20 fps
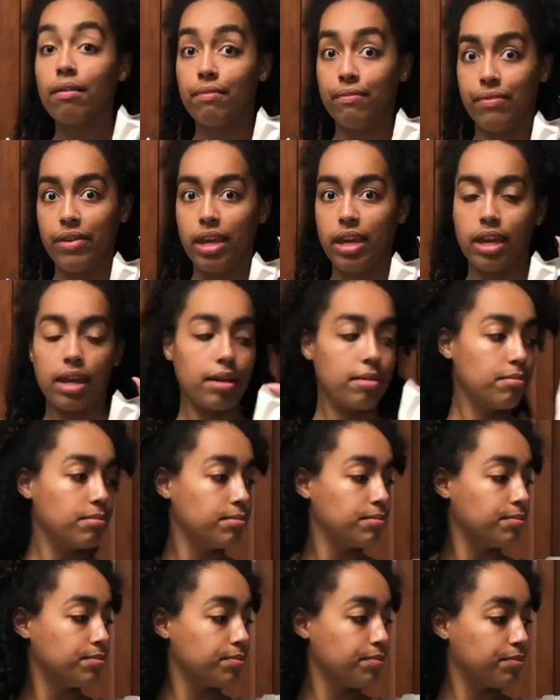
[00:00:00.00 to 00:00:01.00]
vegan.
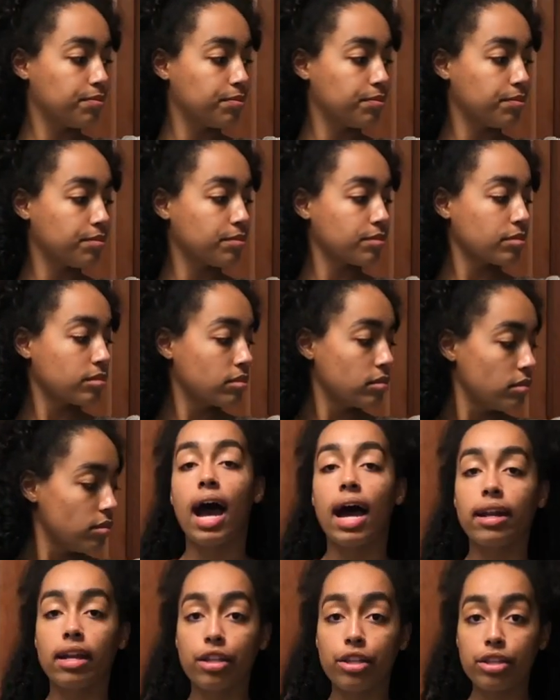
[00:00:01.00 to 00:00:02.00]

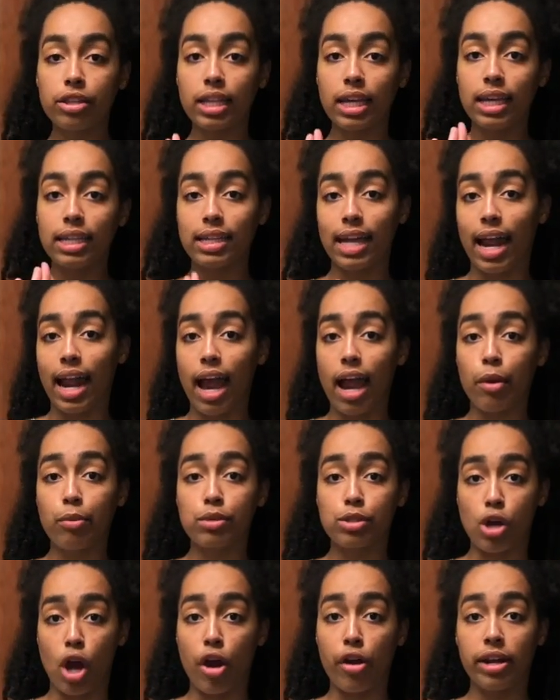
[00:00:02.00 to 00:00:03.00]
Another thing that I
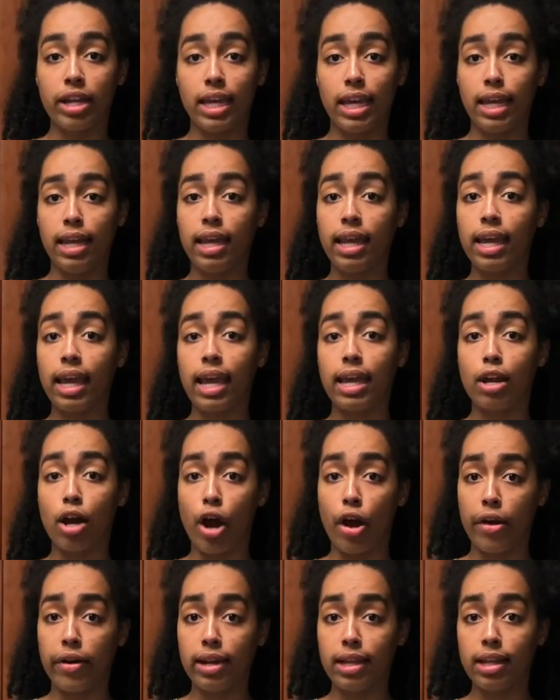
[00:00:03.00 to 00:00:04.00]
was already eating and
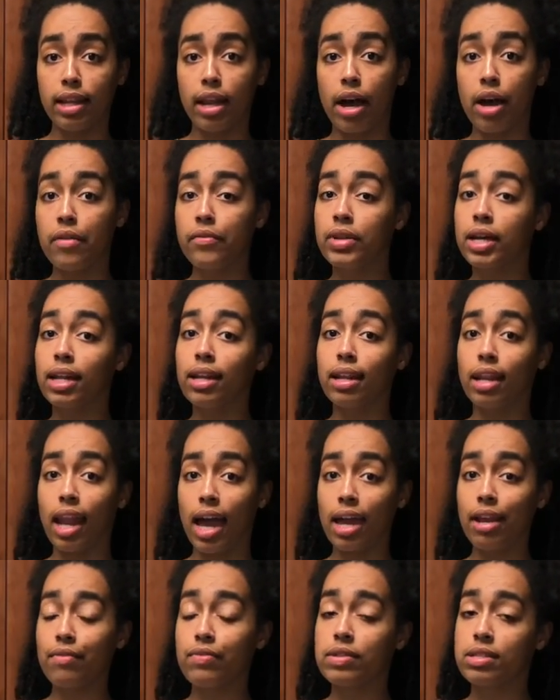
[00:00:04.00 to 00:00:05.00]
already loved,
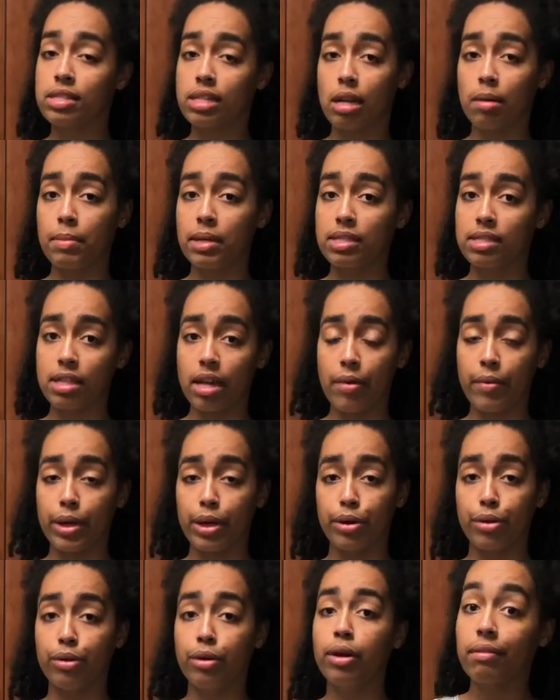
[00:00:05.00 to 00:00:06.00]
Life Cinnamon
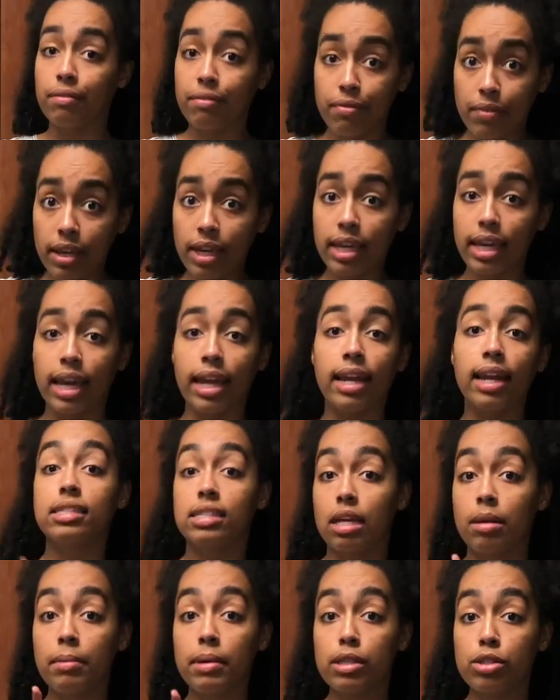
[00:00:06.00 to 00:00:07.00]
Cereal, vegan.
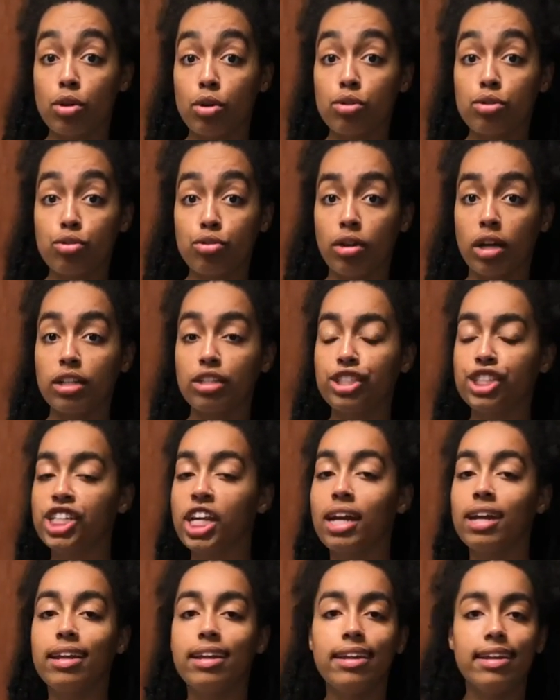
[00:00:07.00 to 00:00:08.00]
Cinnamon Toast Crunch,
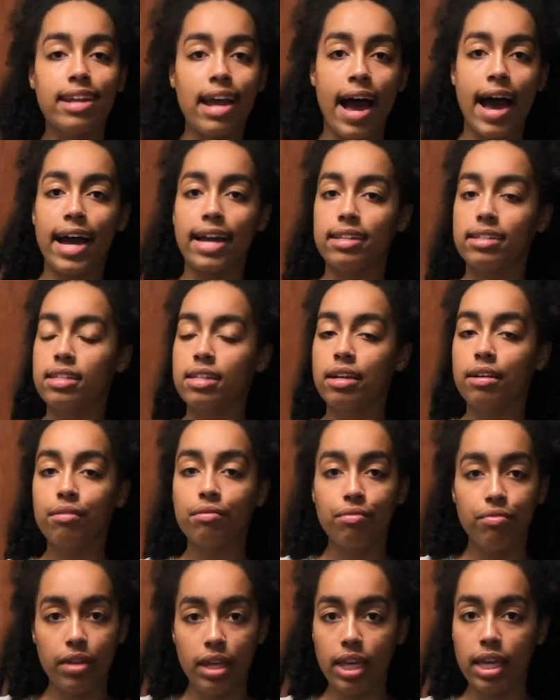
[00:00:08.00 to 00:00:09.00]
not
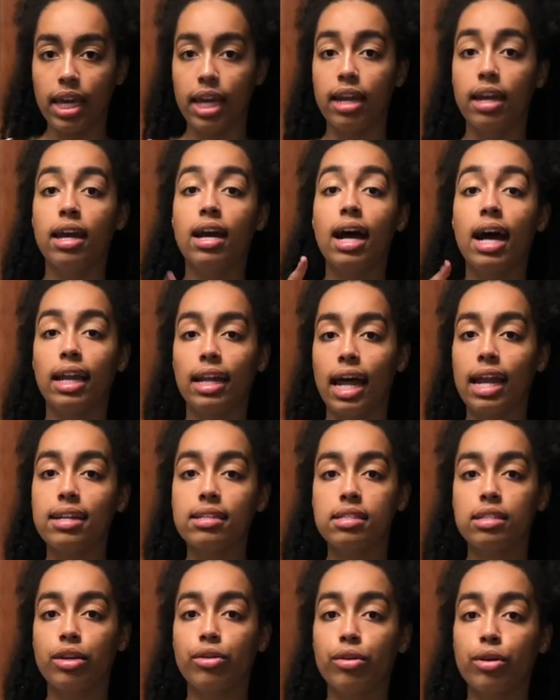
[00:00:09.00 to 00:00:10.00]
vegan. A lot of
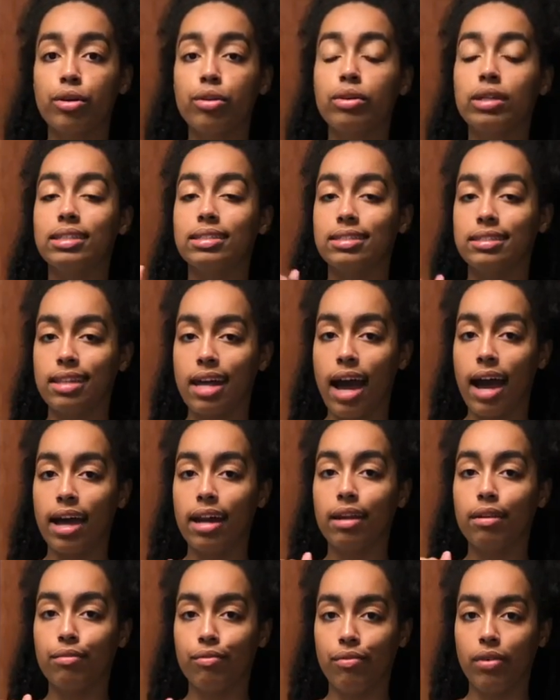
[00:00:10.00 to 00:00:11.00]
cereal is not
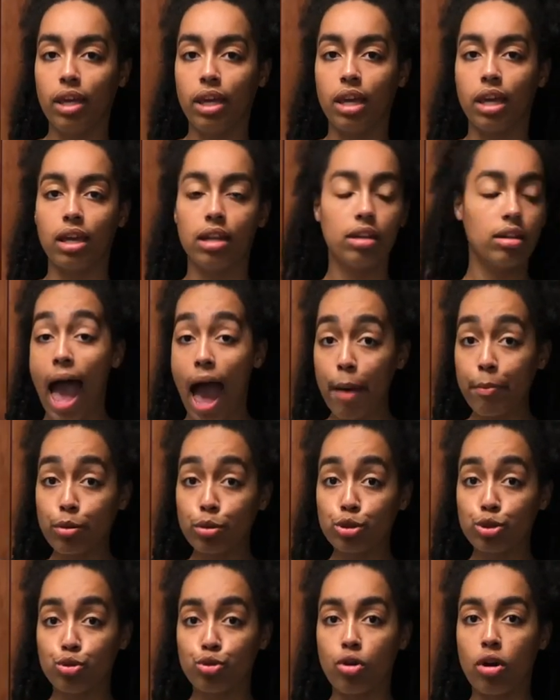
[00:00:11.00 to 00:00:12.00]
vegan. Apple
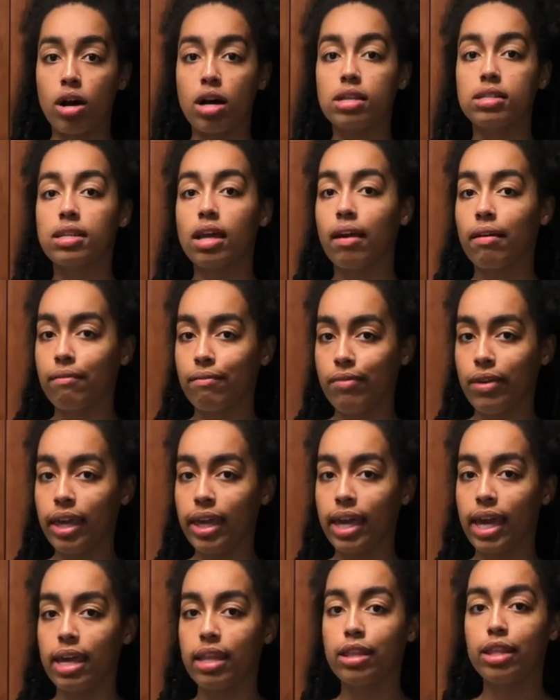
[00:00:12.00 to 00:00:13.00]
straws,
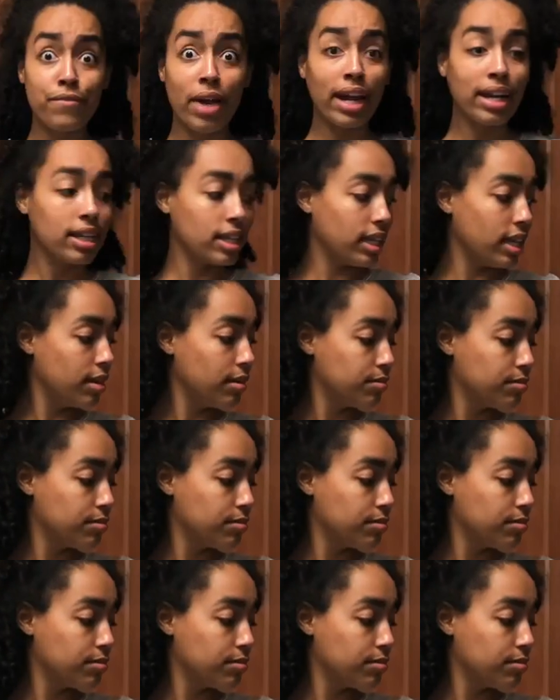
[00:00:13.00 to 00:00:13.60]
vegan. Finally,